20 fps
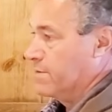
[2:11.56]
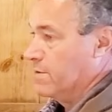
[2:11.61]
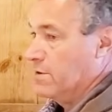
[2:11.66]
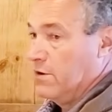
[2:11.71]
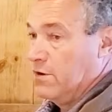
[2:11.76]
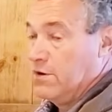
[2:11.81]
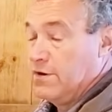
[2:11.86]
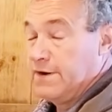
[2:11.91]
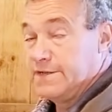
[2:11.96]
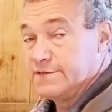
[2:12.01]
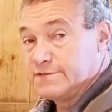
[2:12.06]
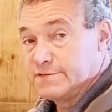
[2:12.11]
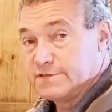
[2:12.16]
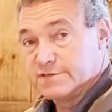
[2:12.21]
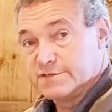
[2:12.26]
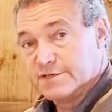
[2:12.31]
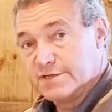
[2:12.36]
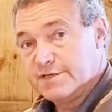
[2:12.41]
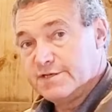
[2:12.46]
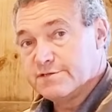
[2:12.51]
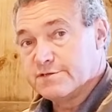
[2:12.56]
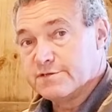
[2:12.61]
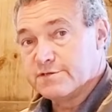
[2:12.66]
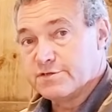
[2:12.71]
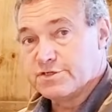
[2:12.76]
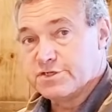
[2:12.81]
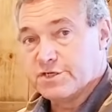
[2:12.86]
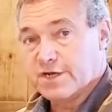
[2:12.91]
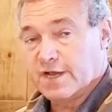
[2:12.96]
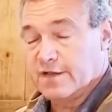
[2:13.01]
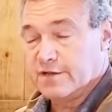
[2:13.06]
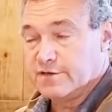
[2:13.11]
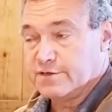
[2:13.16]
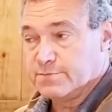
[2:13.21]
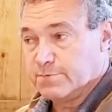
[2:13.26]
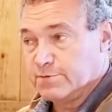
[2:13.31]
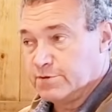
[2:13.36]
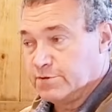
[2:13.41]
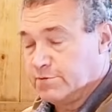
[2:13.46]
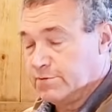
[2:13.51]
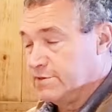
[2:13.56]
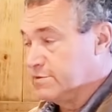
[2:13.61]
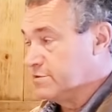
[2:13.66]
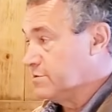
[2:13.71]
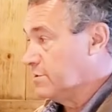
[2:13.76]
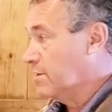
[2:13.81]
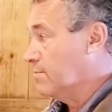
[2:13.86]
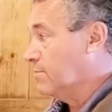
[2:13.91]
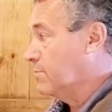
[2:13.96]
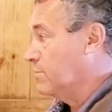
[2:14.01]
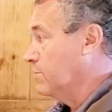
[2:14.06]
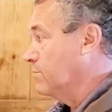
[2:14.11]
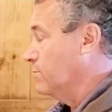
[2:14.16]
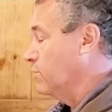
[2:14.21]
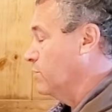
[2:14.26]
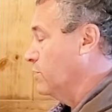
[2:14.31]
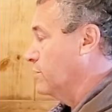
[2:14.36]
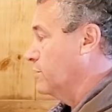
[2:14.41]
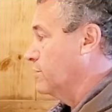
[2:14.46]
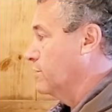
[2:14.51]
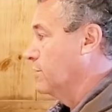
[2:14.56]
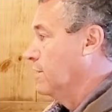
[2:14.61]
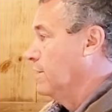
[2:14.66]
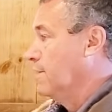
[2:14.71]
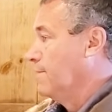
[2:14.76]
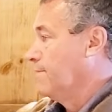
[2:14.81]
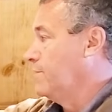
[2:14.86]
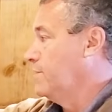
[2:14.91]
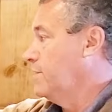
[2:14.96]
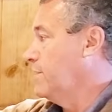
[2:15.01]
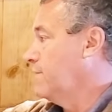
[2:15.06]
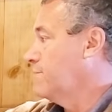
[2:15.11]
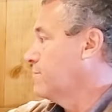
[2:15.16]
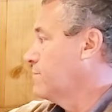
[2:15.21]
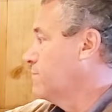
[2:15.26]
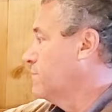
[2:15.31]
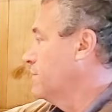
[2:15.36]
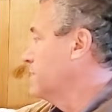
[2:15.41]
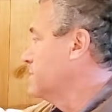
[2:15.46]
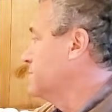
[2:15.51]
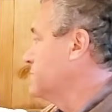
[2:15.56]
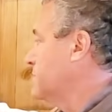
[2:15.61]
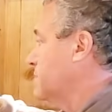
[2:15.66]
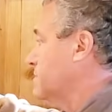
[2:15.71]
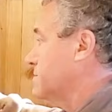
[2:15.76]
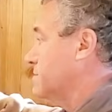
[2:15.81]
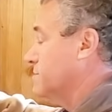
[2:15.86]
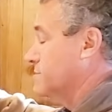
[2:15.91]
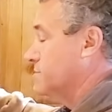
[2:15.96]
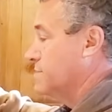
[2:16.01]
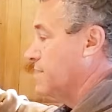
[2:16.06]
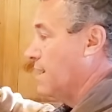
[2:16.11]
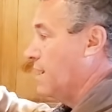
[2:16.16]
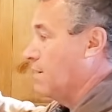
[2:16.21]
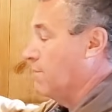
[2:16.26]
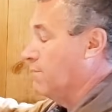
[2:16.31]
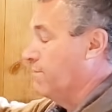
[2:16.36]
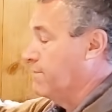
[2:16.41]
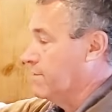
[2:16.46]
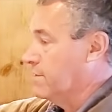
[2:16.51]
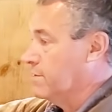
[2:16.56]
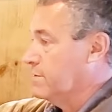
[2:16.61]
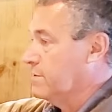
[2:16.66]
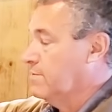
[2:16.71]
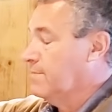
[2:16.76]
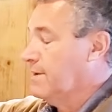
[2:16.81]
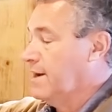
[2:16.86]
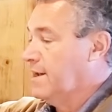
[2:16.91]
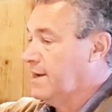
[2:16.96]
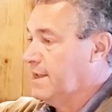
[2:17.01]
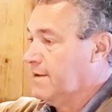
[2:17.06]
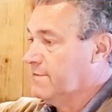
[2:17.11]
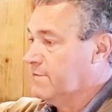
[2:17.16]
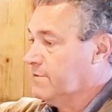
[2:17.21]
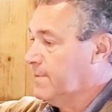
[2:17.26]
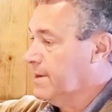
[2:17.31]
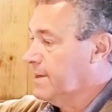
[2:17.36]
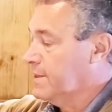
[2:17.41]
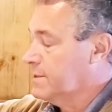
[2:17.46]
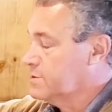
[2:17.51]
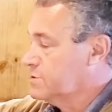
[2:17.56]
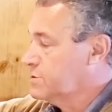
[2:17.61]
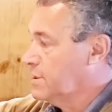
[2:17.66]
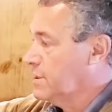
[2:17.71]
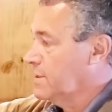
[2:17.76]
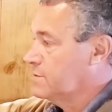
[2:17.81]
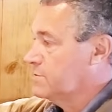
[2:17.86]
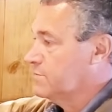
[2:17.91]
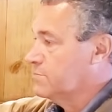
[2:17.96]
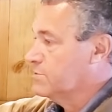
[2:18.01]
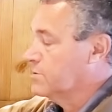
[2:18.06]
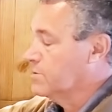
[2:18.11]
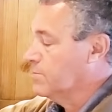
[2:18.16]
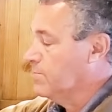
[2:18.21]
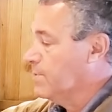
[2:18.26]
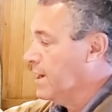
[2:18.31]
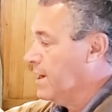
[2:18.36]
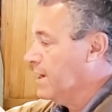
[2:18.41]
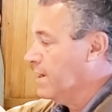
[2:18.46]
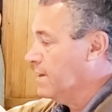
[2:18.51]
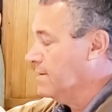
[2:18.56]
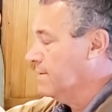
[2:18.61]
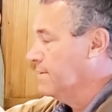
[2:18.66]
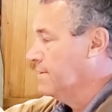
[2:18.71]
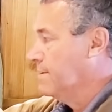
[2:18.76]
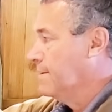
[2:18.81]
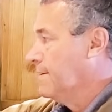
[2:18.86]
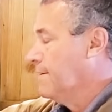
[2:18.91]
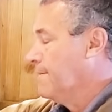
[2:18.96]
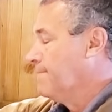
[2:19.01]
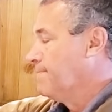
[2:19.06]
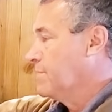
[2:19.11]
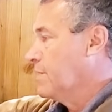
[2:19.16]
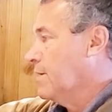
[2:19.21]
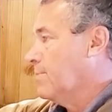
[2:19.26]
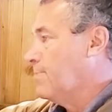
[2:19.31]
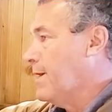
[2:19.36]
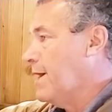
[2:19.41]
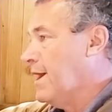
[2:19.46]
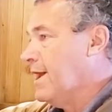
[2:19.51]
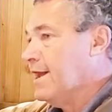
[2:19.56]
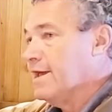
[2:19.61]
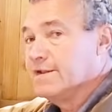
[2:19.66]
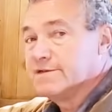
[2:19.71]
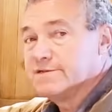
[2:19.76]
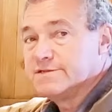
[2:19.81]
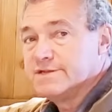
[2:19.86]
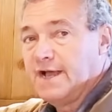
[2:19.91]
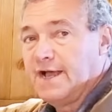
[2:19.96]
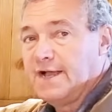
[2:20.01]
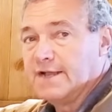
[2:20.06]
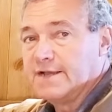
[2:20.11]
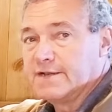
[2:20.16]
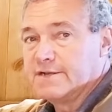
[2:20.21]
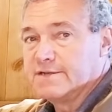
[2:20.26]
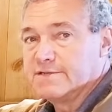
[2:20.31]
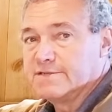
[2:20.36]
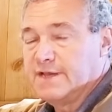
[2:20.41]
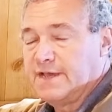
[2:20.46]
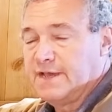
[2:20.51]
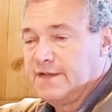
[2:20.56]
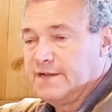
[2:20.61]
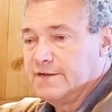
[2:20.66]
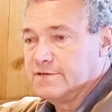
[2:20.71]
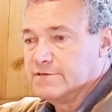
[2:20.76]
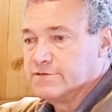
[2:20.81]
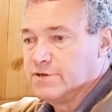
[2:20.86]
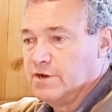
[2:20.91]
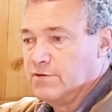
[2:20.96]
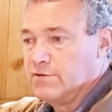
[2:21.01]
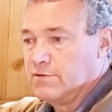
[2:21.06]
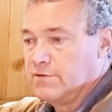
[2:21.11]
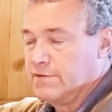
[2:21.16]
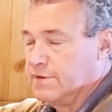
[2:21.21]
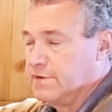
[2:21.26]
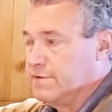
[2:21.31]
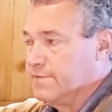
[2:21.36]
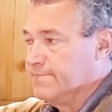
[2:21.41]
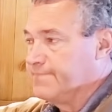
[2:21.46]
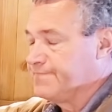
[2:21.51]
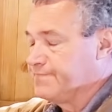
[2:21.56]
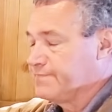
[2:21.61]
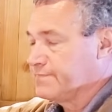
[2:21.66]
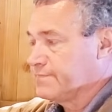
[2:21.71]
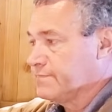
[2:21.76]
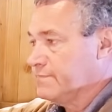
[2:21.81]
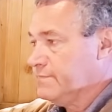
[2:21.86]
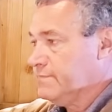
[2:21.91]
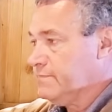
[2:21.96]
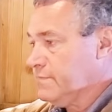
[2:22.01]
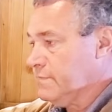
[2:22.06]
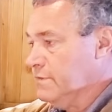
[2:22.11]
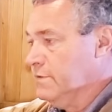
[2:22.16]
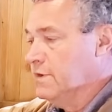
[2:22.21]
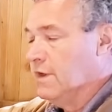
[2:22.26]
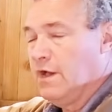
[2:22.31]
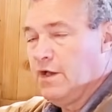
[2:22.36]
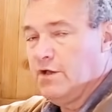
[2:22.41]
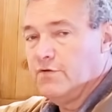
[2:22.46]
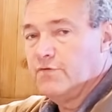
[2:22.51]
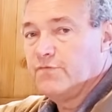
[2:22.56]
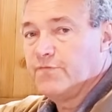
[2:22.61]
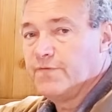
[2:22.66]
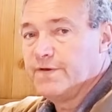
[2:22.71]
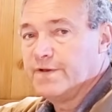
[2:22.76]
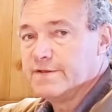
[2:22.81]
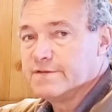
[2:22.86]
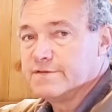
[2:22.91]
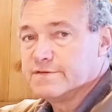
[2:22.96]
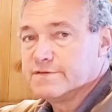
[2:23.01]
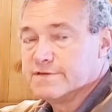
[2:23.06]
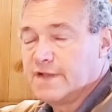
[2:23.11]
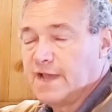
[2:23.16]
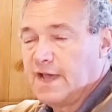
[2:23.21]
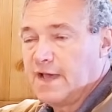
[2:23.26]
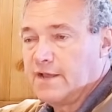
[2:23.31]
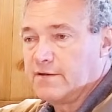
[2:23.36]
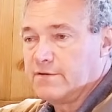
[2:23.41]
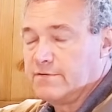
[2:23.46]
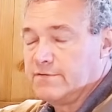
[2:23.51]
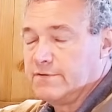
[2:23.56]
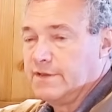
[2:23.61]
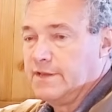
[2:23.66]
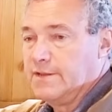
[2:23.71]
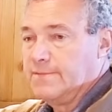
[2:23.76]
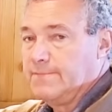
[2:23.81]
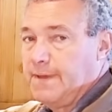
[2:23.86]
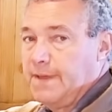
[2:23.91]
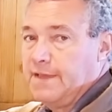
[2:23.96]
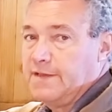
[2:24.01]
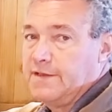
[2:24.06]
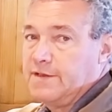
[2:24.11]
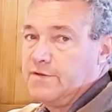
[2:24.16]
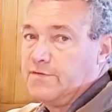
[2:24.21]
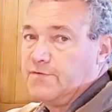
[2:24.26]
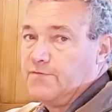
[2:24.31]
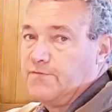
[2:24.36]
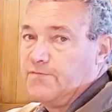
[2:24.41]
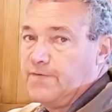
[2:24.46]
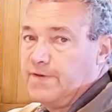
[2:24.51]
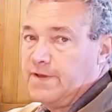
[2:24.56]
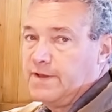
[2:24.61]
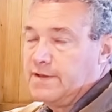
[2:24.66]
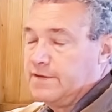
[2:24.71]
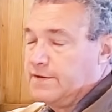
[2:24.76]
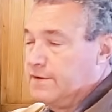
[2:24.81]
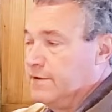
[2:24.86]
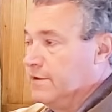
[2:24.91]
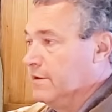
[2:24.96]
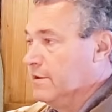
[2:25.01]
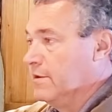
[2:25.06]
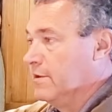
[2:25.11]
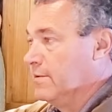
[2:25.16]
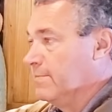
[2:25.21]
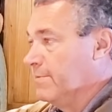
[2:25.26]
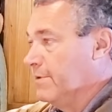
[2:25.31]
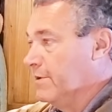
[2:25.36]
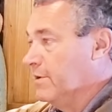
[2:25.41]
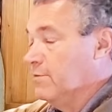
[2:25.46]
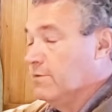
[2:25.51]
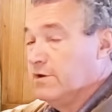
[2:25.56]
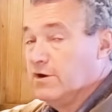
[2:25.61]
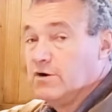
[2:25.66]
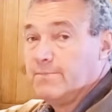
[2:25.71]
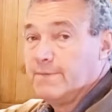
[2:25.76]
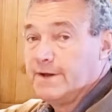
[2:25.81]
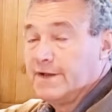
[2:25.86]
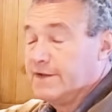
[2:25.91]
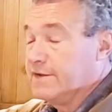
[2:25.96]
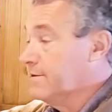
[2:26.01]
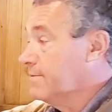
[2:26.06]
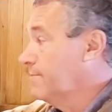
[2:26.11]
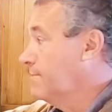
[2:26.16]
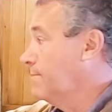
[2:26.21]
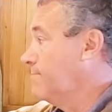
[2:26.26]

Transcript: or as the seasons change between summer and winter, you have to reassess the saddle fit. You might have to make a change with your pad. A pad is not going to take a totally unfitting saddle and make it fit but it will make